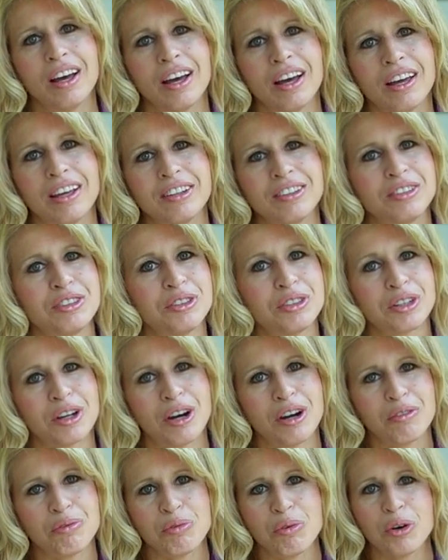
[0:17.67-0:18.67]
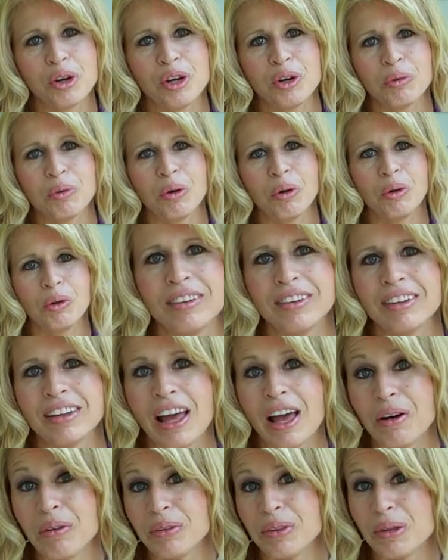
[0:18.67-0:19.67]
I took our 4-year-old
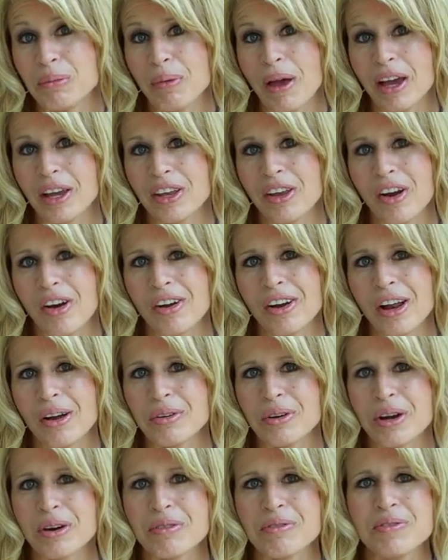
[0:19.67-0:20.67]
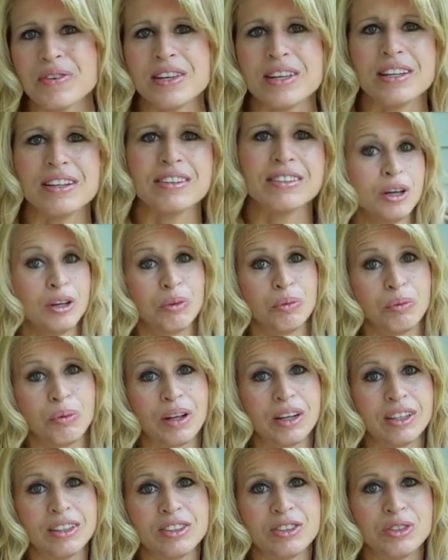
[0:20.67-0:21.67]
out in the backyard, out in our field,
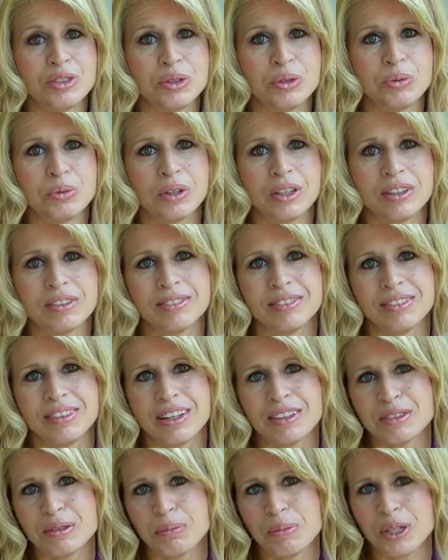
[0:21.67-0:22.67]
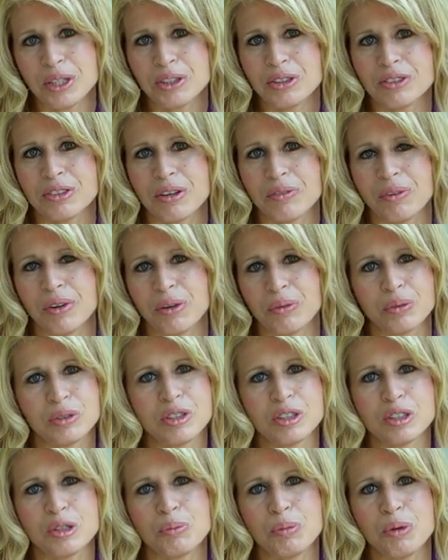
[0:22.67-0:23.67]
wanted to get some pictures of her. It was
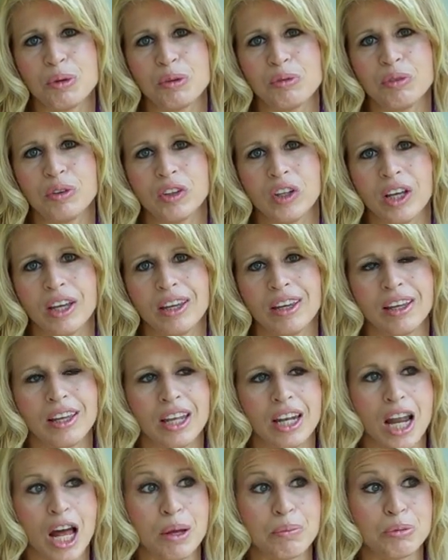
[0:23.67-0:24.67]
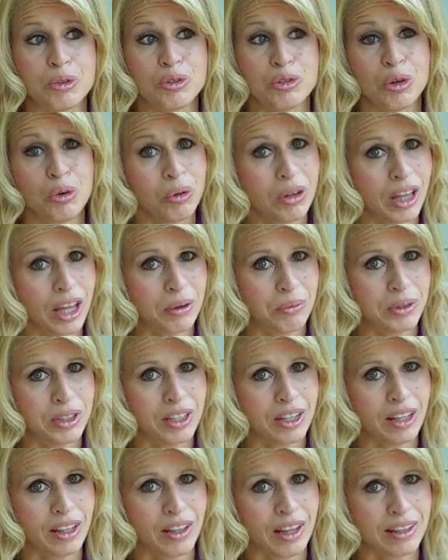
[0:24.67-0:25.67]
such a beautiful night, and I'm so glad we
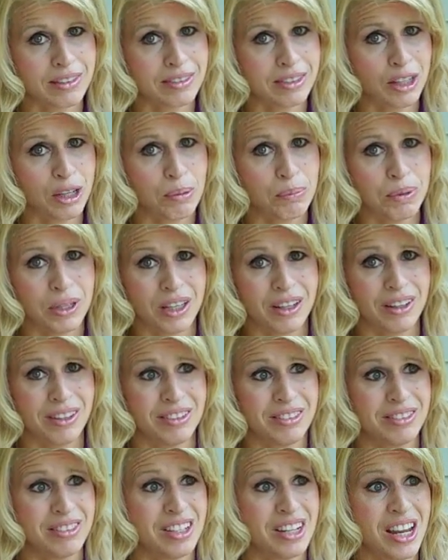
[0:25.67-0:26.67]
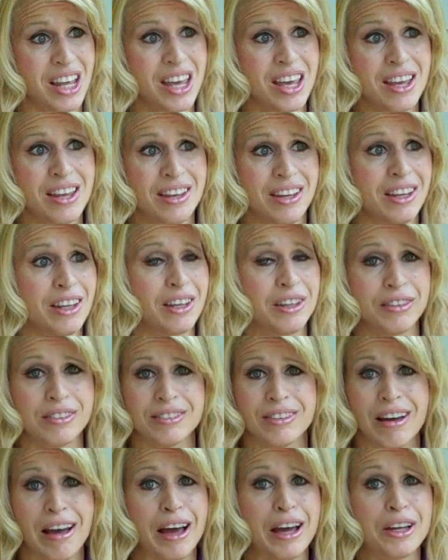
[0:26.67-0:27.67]
did it last night because today it
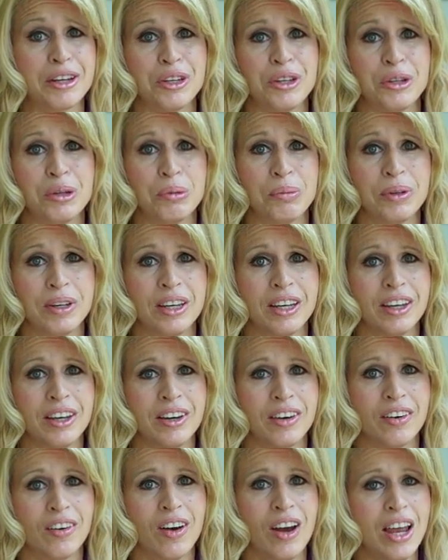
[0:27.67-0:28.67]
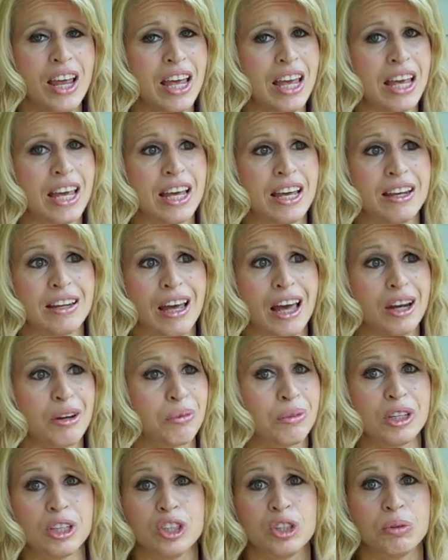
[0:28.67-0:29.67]
is hot and humid here, and I
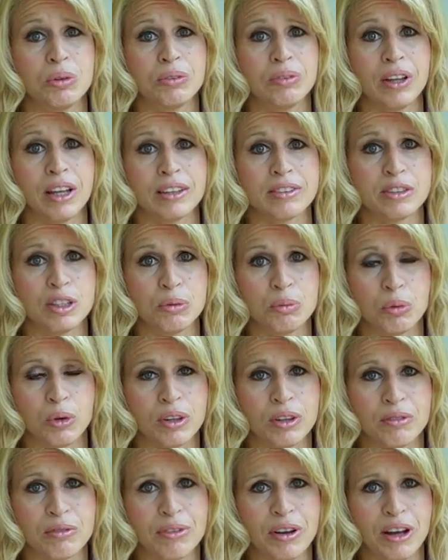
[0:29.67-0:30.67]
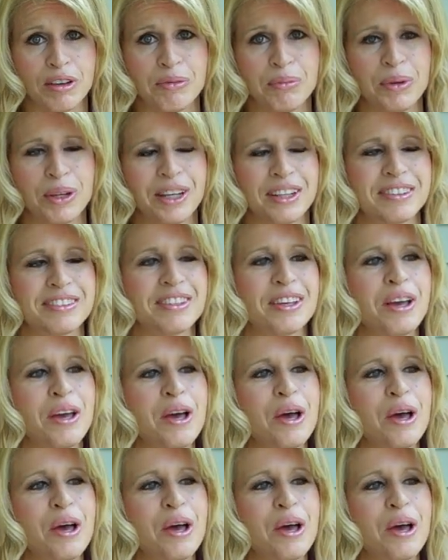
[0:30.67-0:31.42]
don't think she would have lasted more than 5 minutes.